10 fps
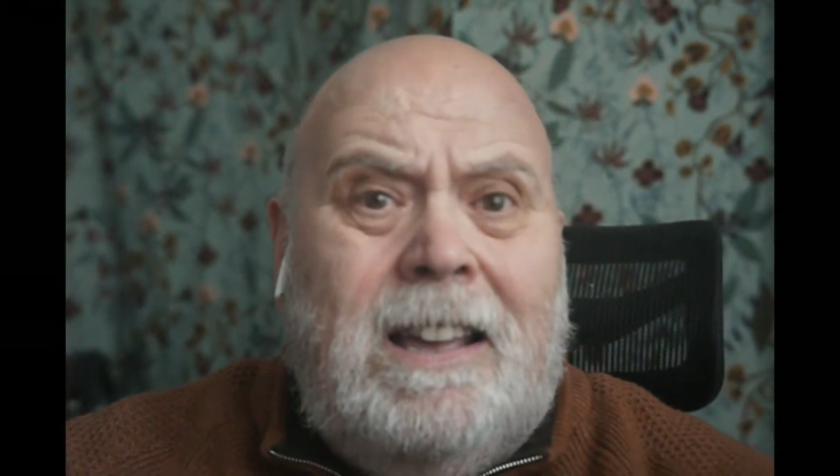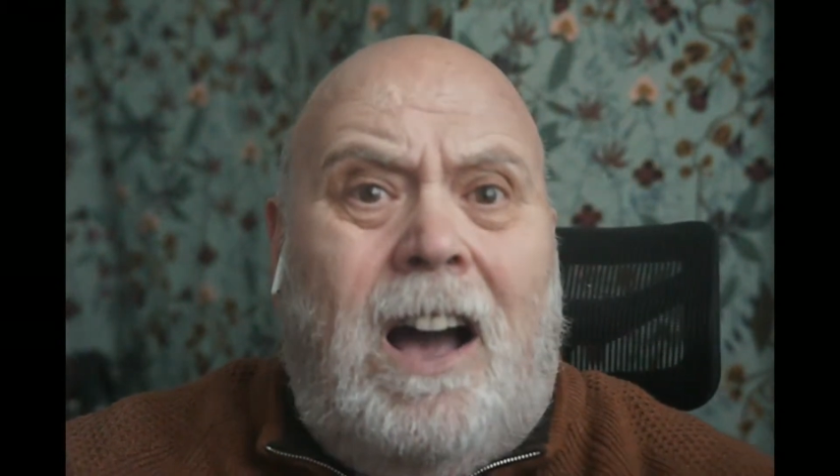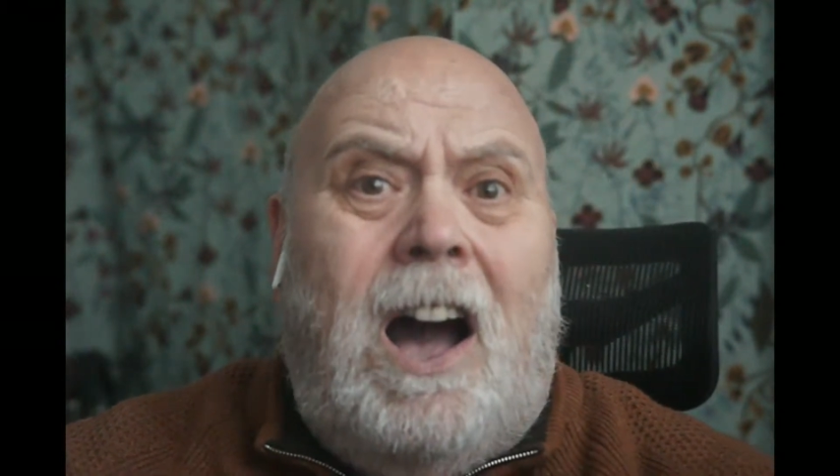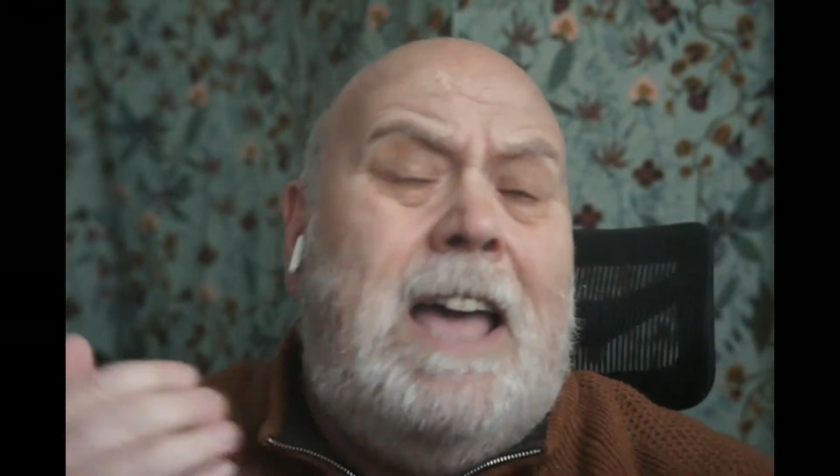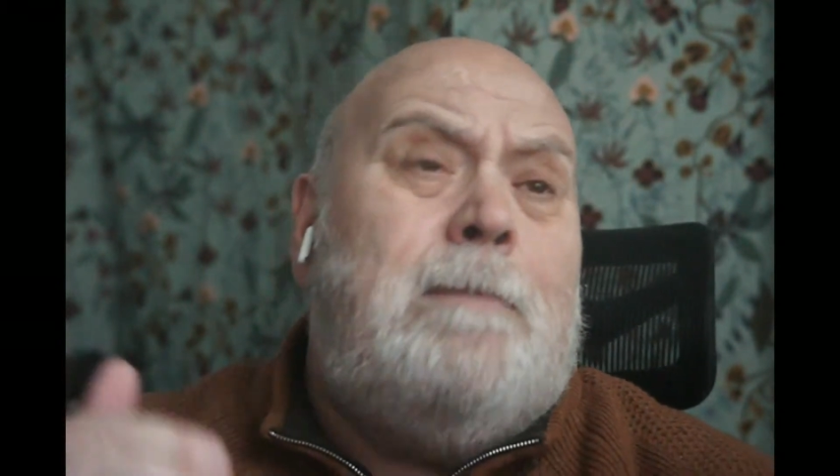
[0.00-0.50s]

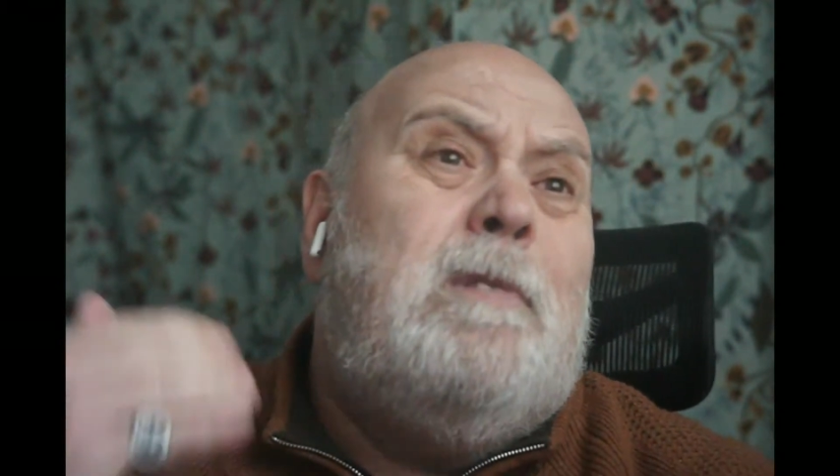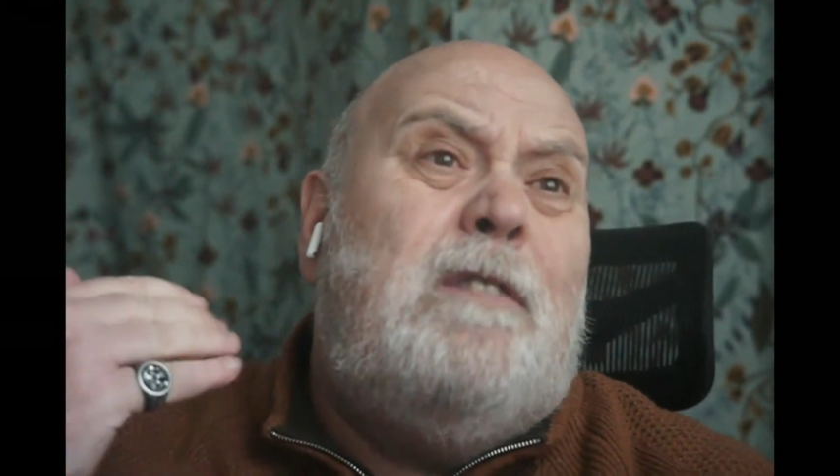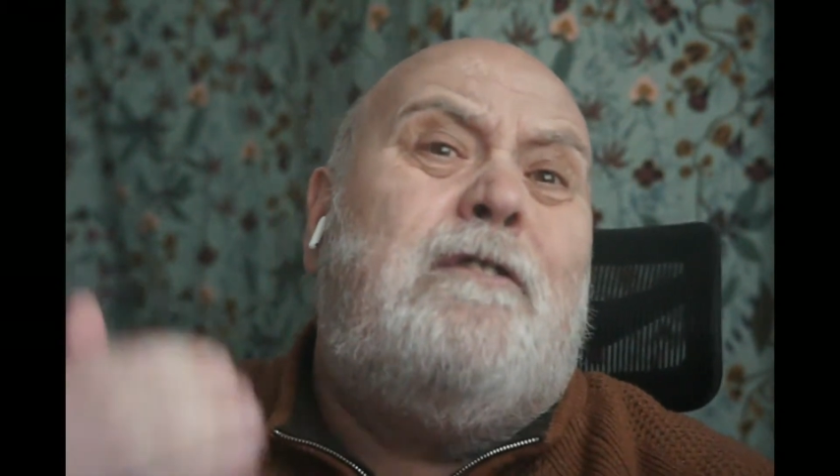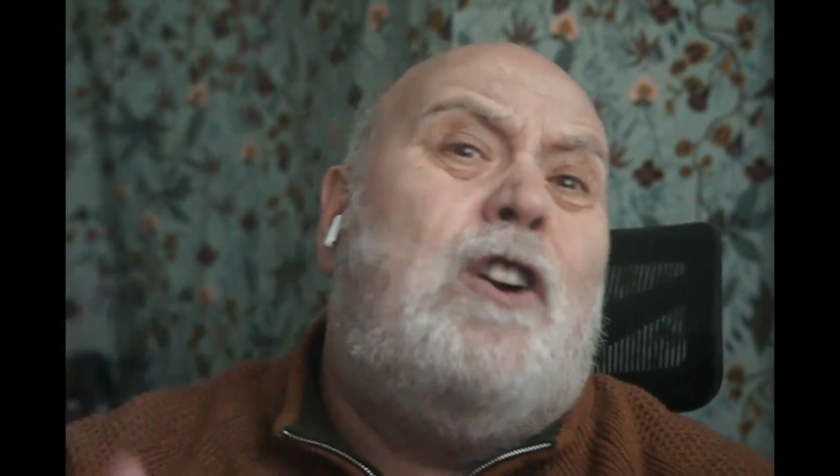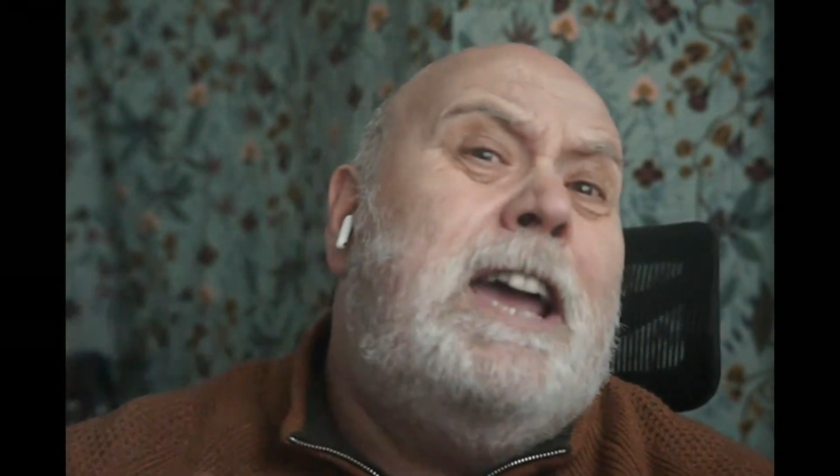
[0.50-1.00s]
I am
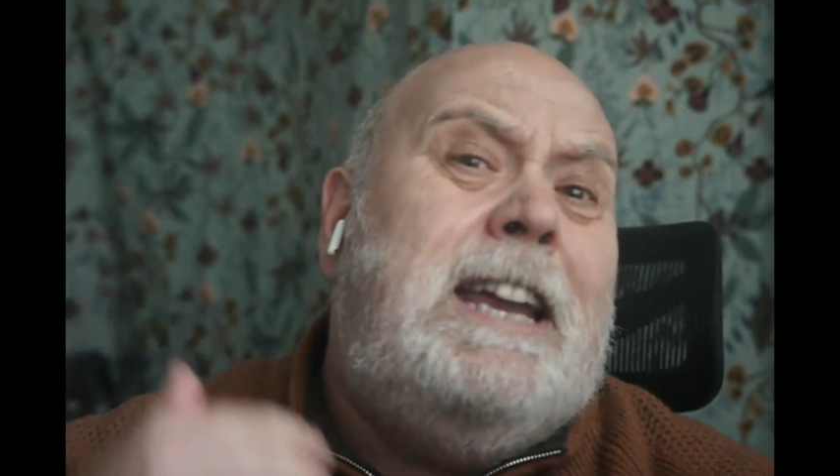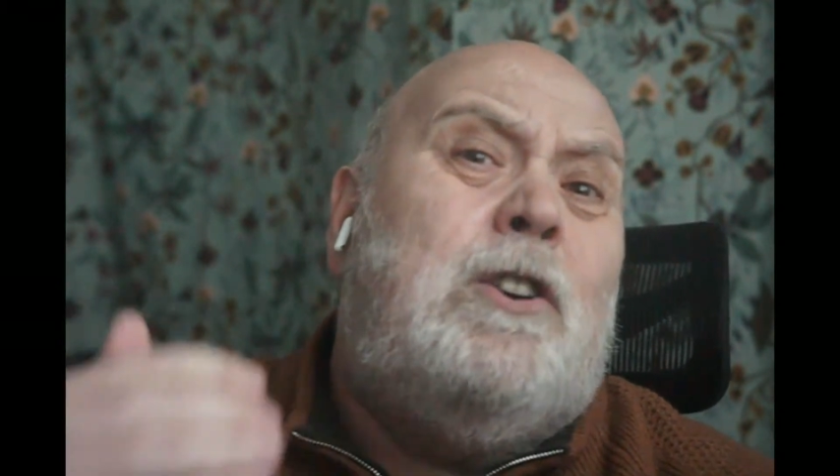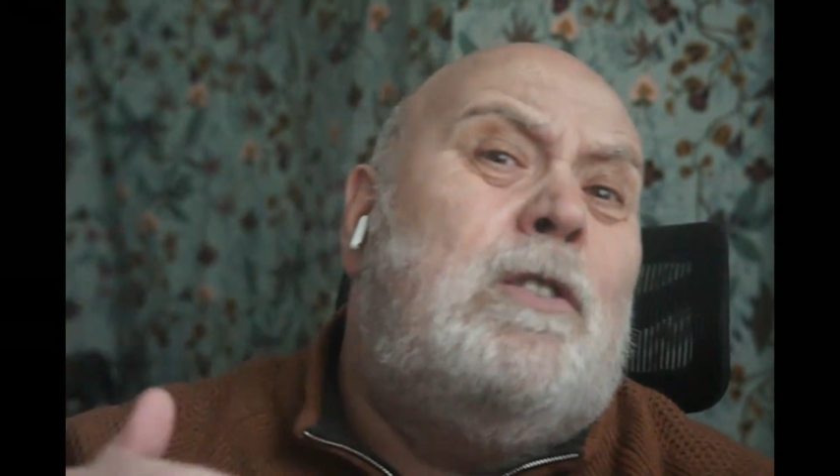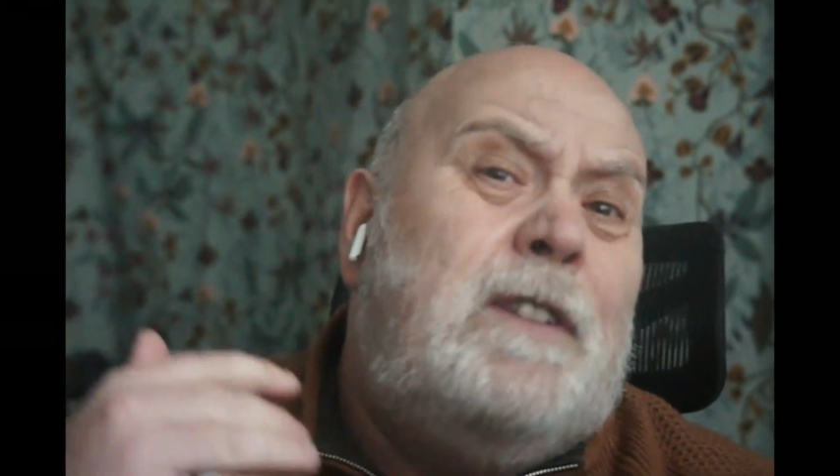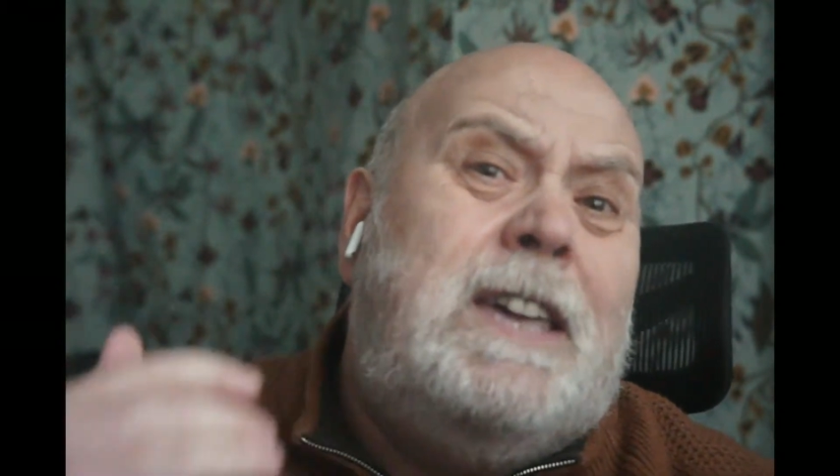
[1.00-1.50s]
afraid
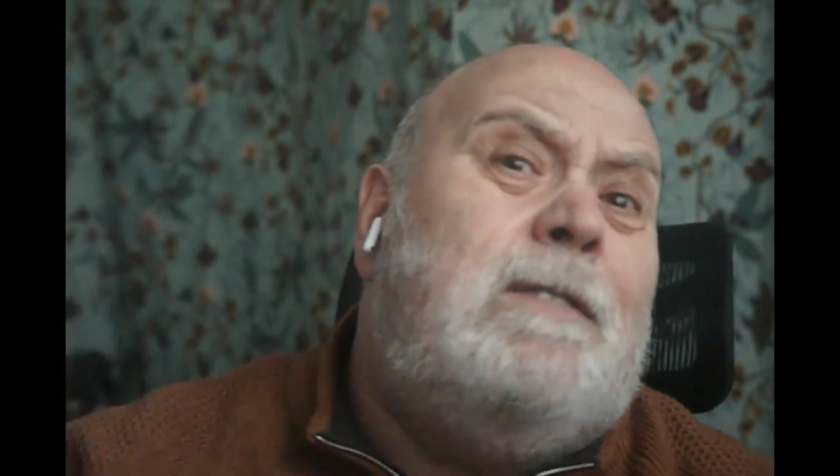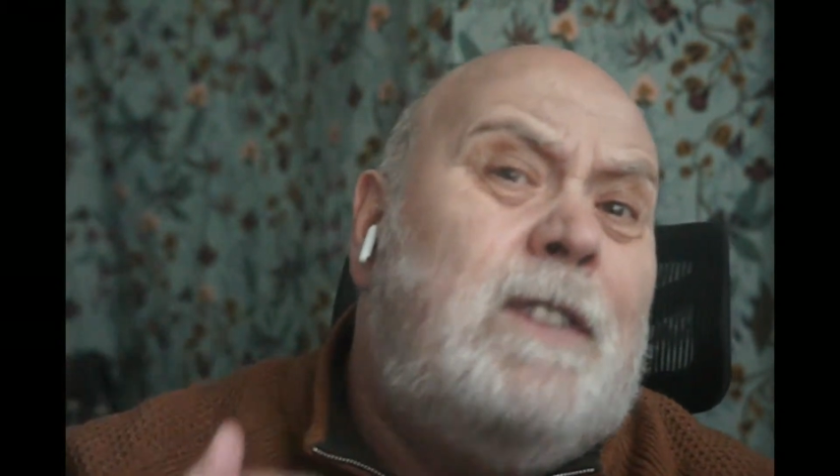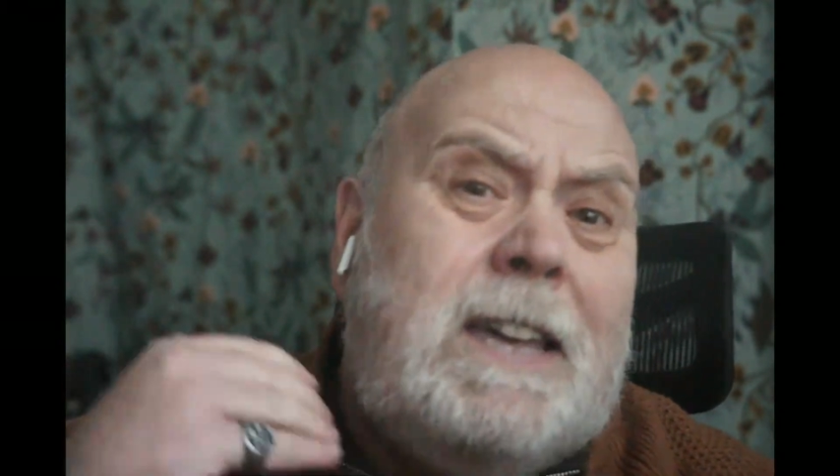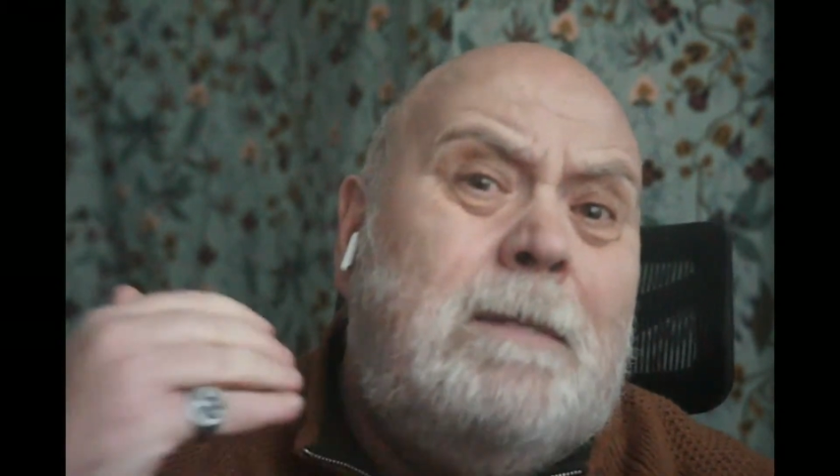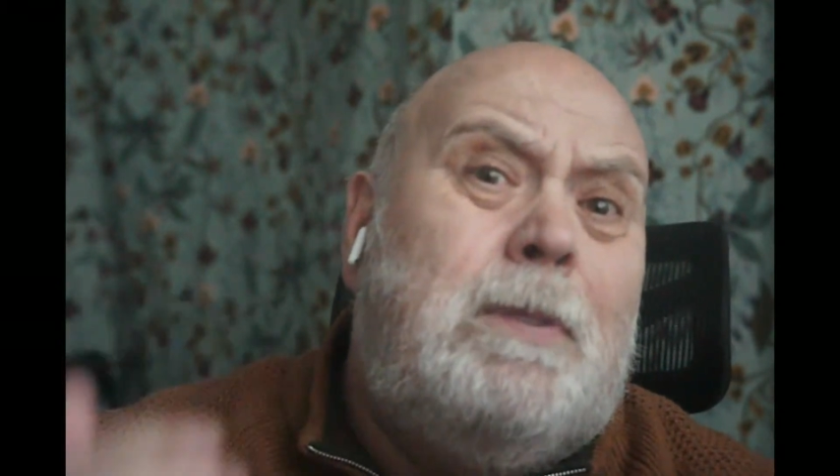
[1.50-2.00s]
of
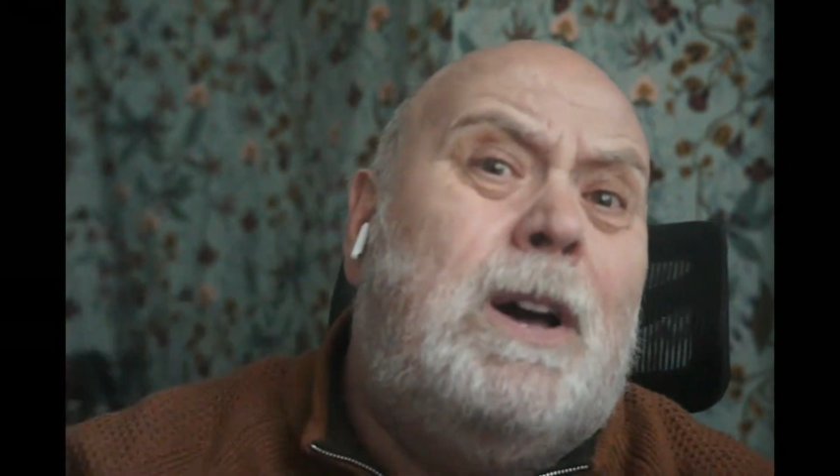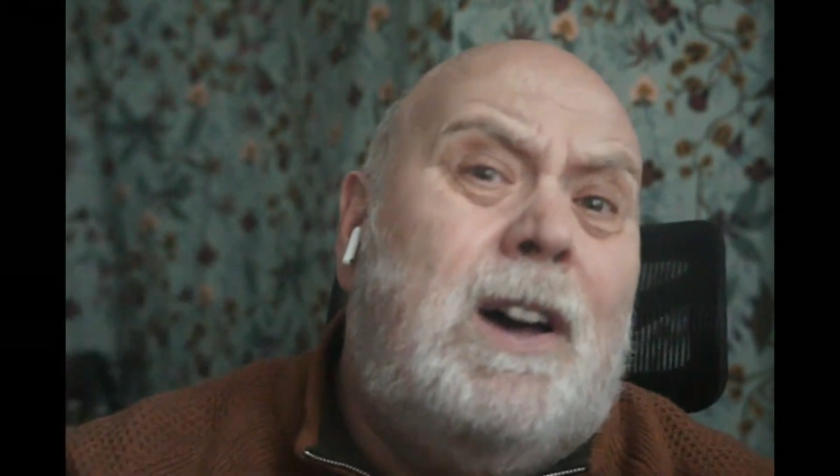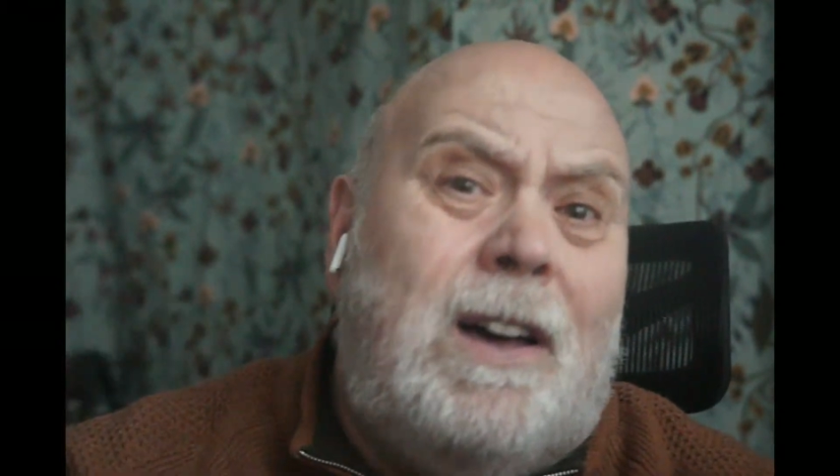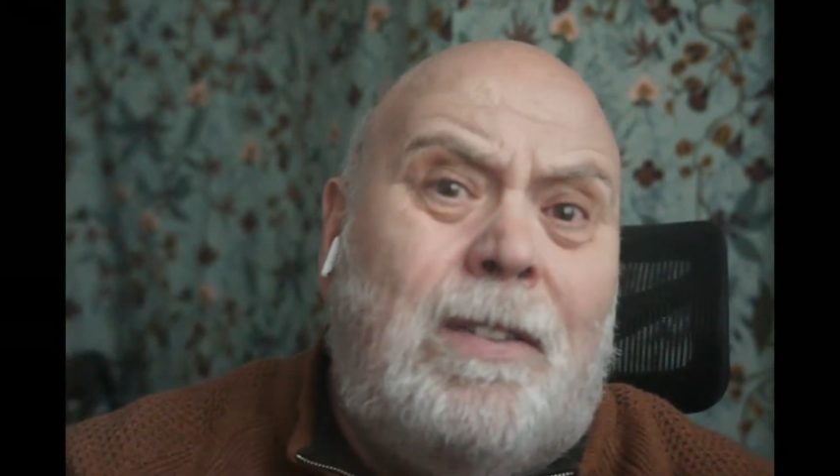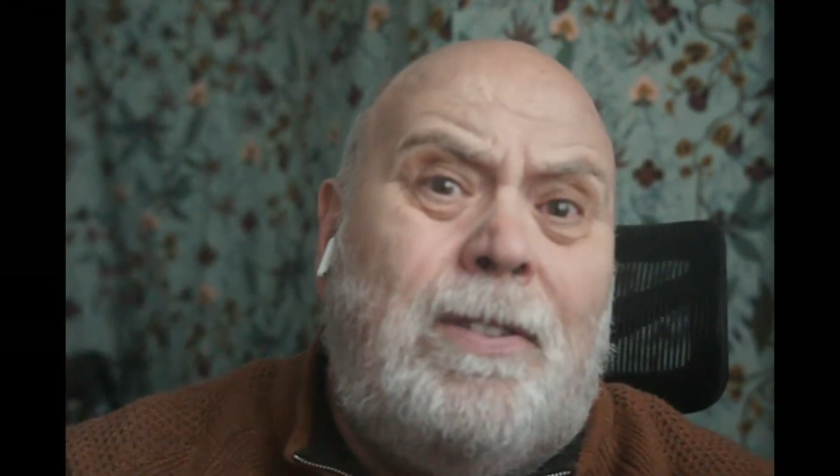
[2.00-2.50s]
giving
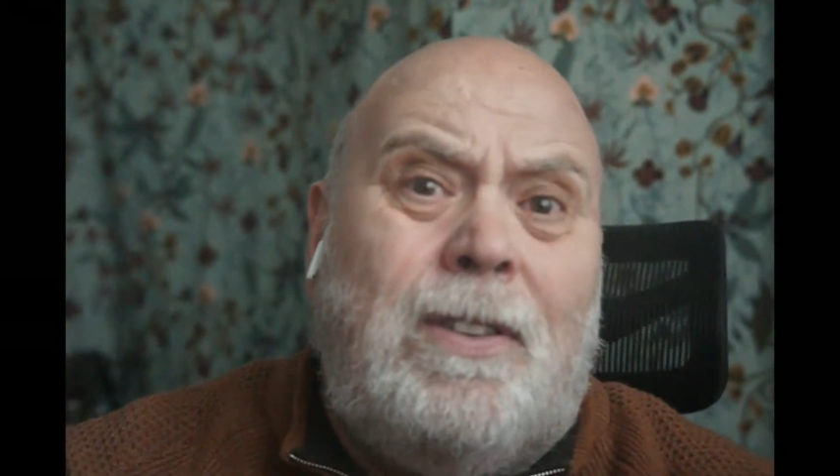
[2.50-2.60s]
birth.